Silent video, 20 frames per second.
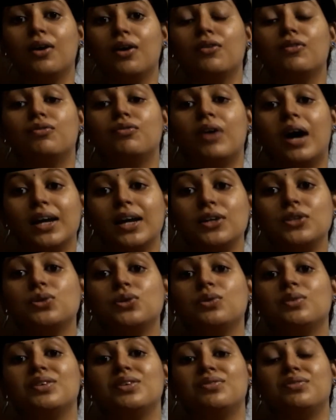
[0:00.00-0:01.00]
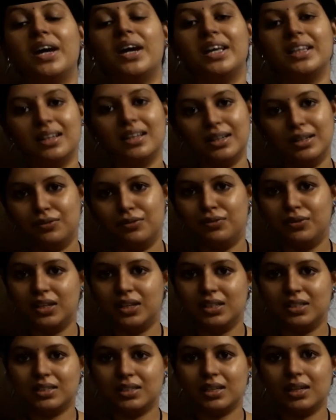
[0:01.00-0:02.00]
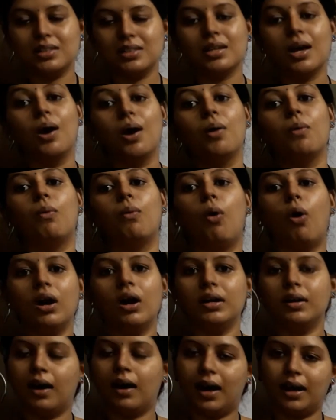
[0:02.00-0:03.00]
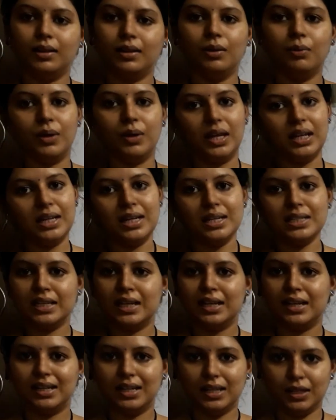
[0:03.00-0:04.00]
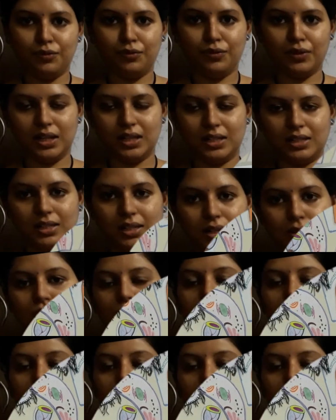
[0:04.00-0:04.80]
why should we find the differences, what are the various differences. So